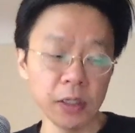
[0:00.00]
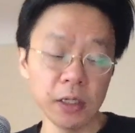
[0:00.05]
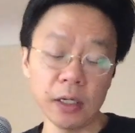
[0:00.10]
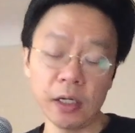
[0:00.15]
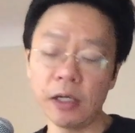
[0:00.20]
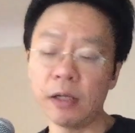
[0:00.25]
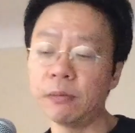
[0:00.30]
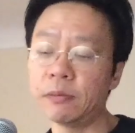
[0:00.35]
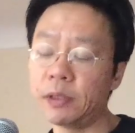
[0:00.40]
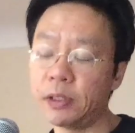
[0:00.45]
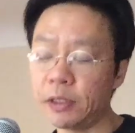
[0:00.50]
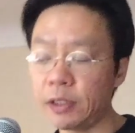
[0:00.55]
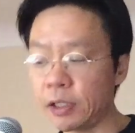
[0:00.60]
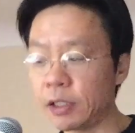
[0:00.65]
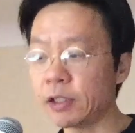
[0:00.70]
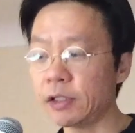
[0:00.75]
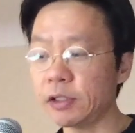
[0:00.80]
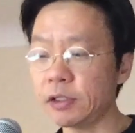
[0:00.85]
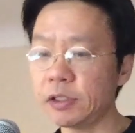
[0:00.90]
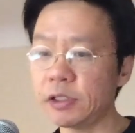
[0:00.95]
I mean,
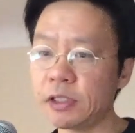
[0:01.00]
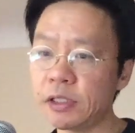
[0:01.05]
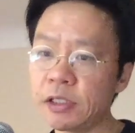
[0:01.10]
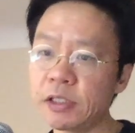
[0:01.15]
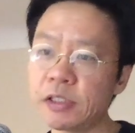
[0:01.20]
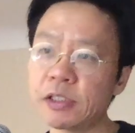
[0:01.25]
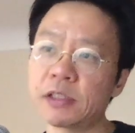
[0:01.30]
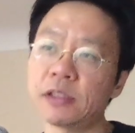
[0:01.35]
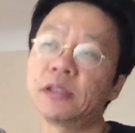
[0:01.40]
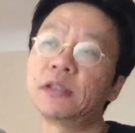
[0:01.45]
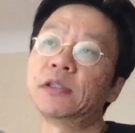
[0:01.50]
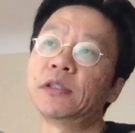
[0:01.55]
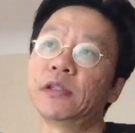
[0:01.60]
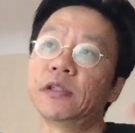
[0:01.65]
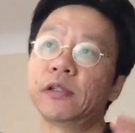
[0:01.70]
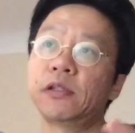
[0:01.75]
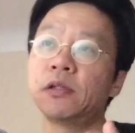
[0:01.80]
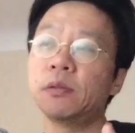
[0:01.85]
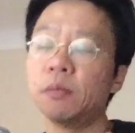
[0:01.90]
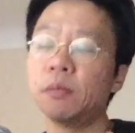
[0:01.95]
English is
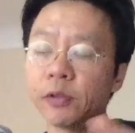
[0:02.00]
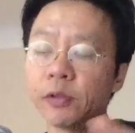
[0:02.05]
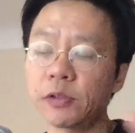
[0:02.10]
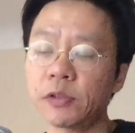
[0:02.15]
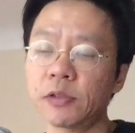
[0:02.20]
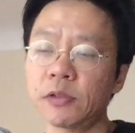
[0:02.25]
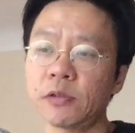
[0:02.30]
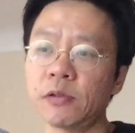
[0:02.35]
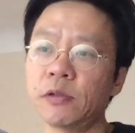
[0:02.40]
the most